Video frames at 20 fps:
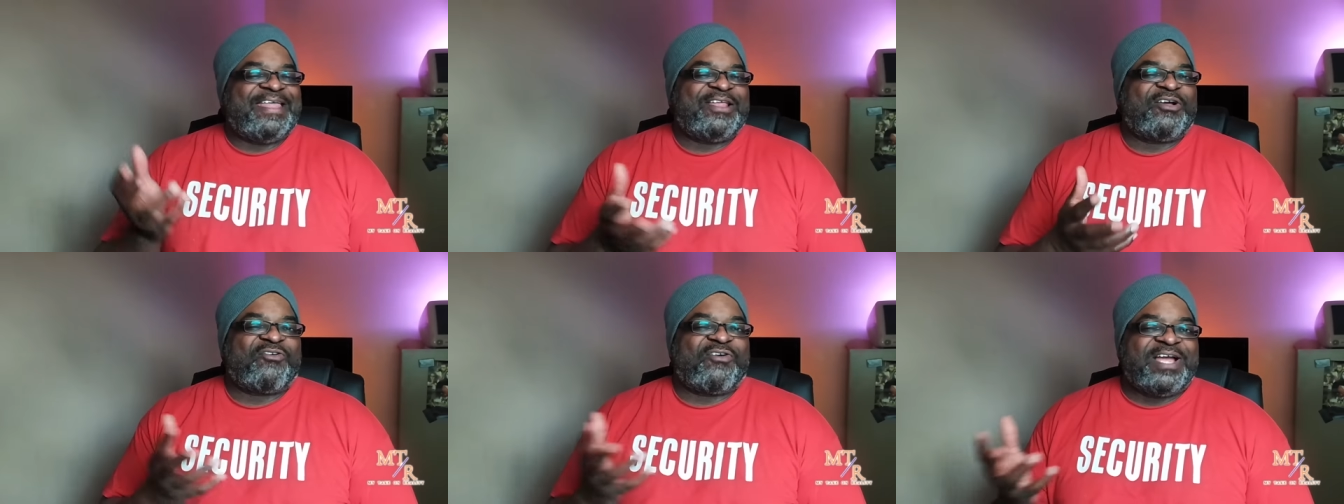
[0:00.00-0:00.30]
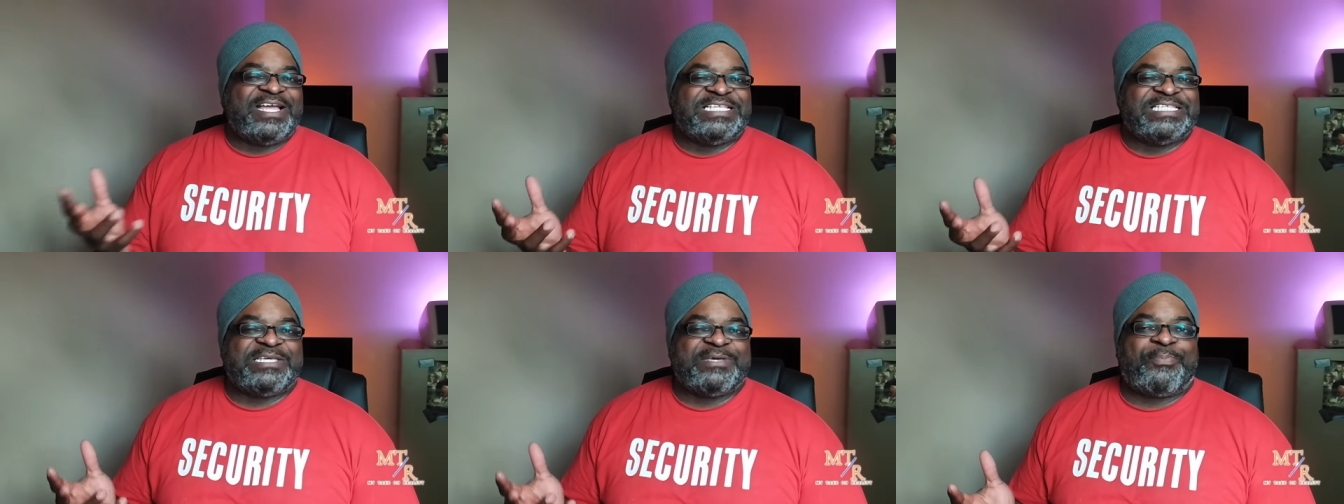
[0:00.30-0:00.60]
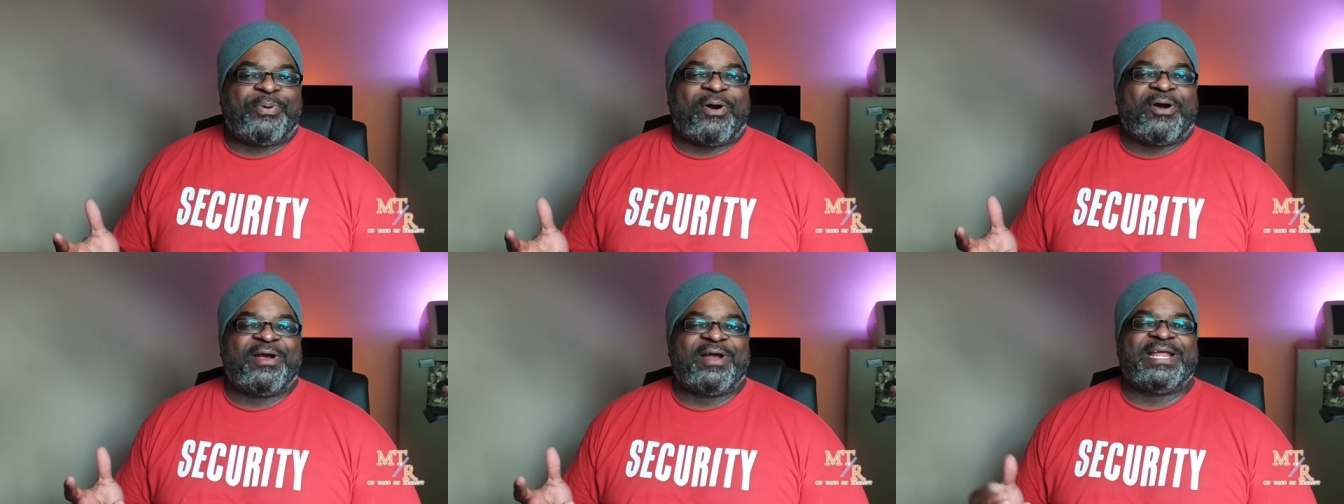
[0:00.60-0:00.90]
the crazy
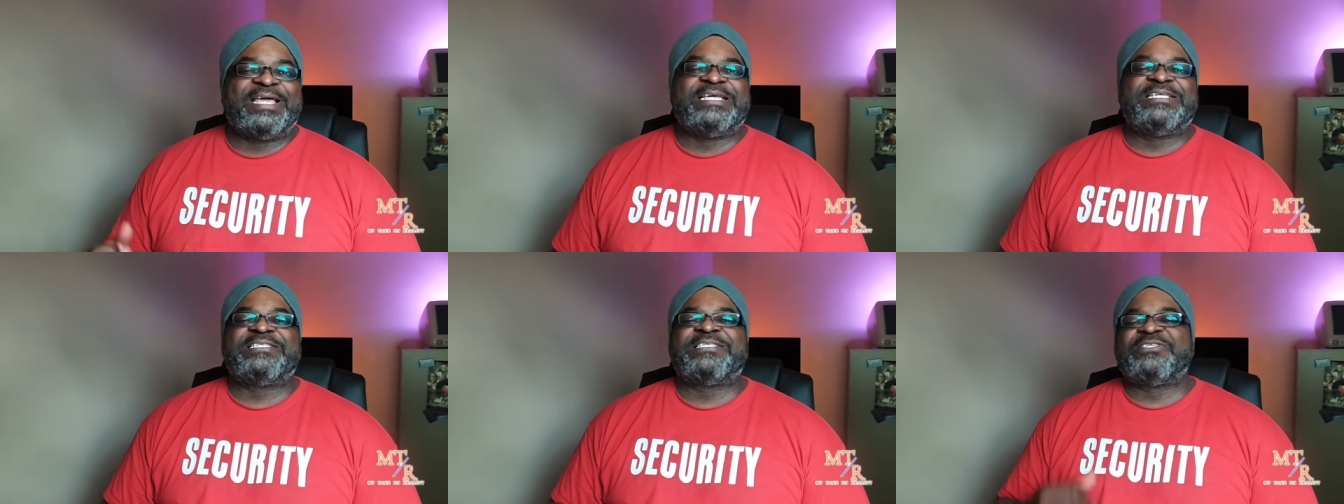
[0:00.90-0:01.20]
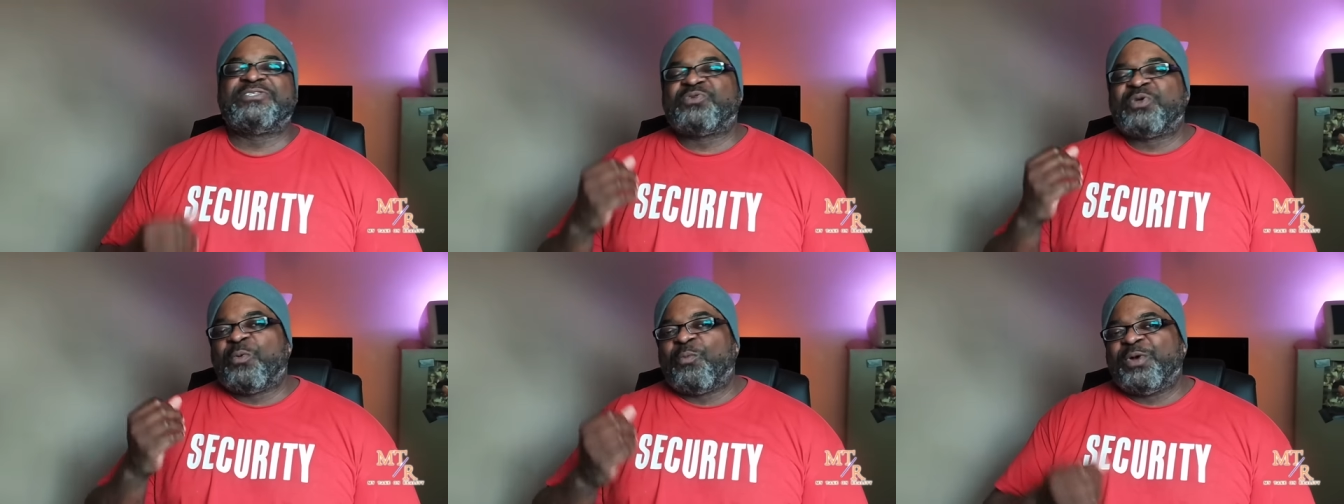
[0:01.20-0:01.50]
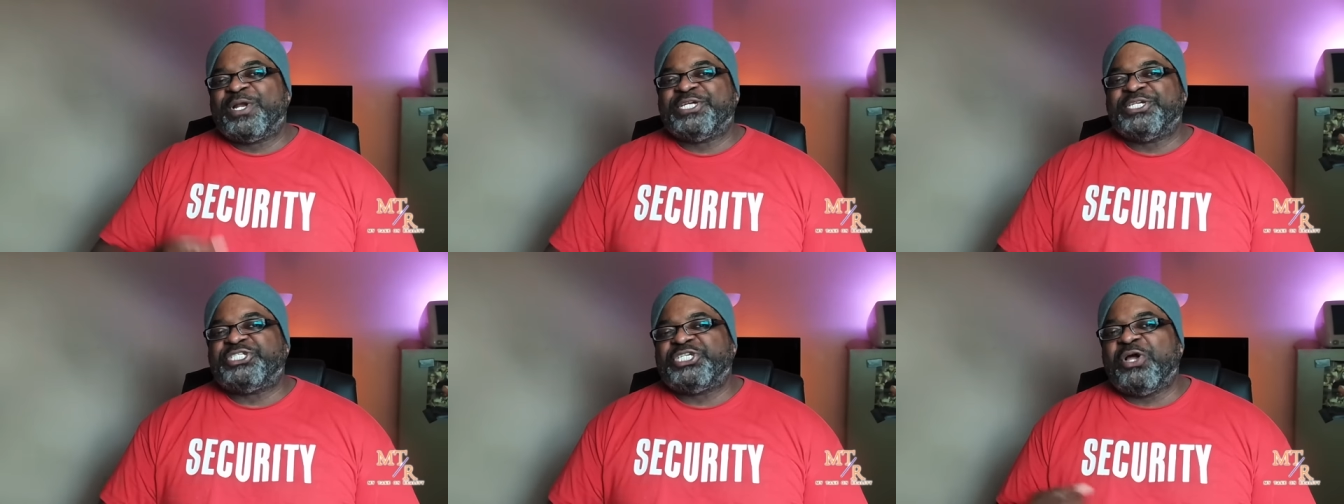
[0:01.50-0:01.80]
part is, is that
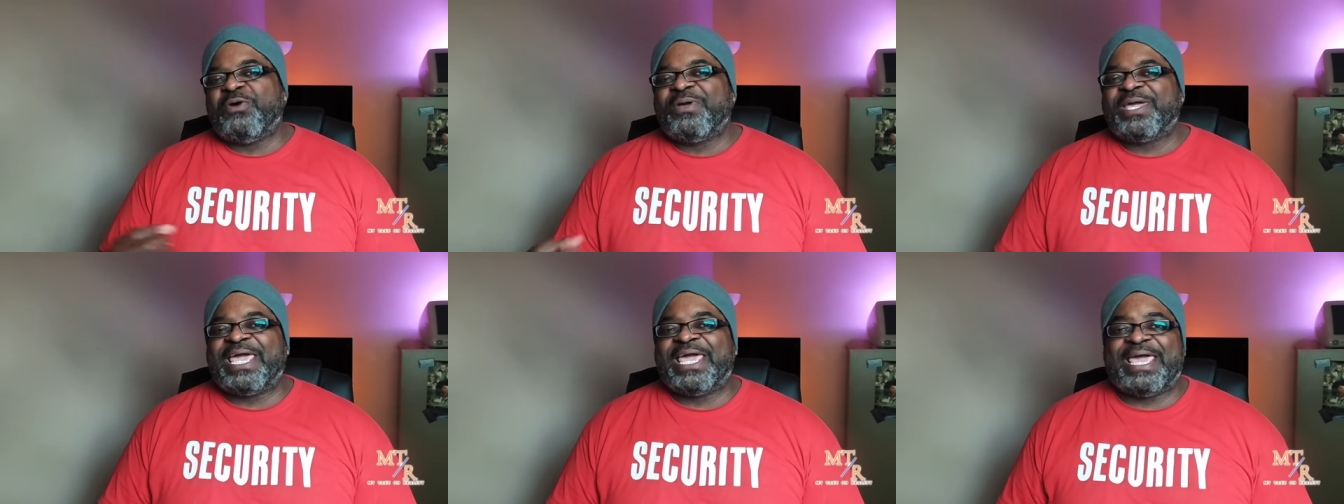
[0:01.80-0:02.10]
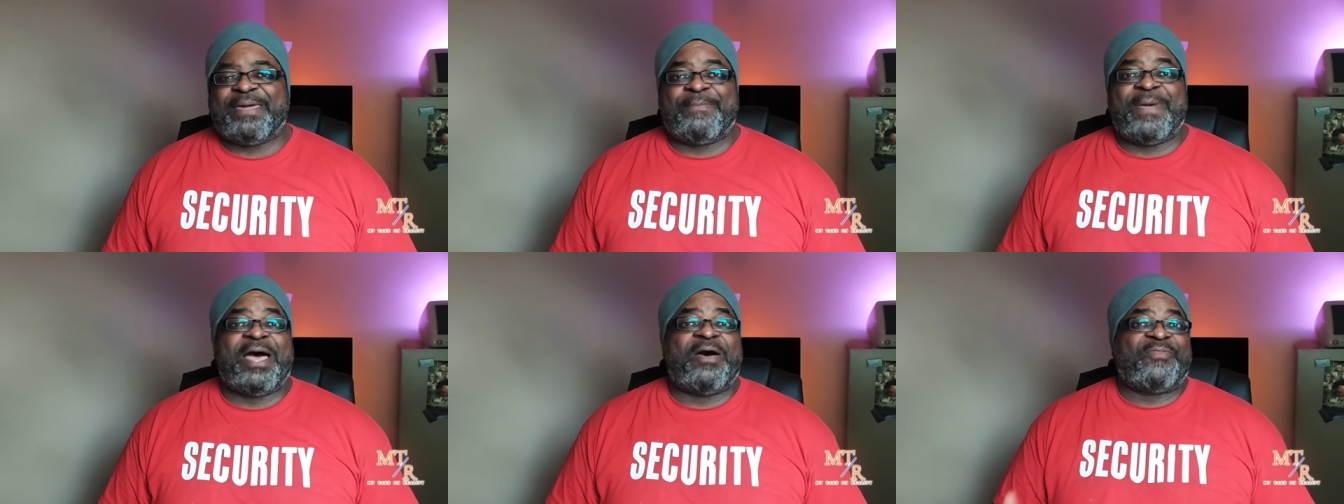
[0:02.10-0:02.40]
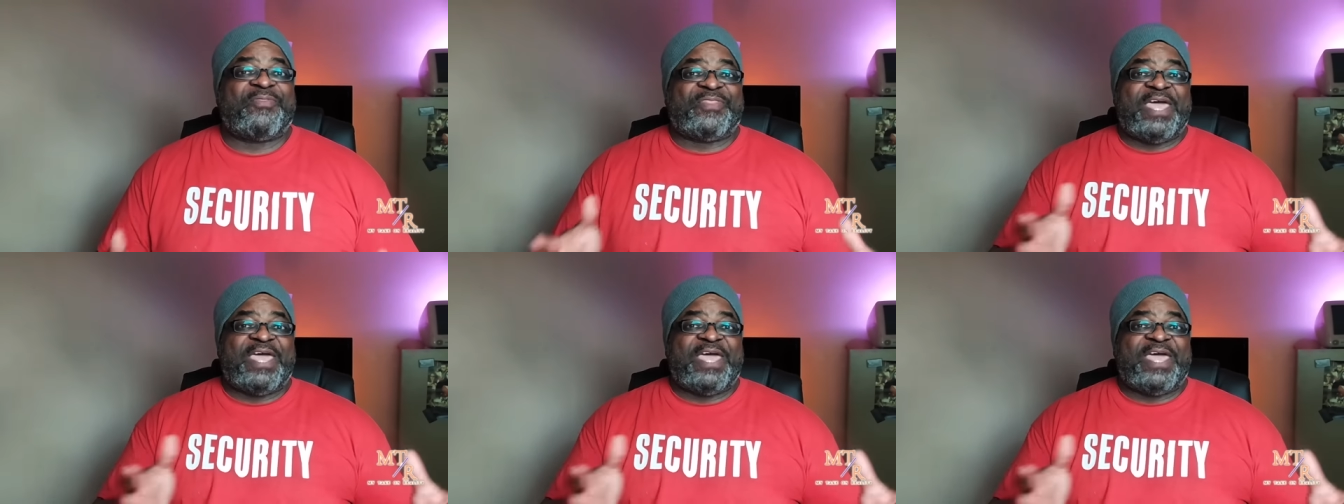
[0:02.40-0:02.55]
when the show came out,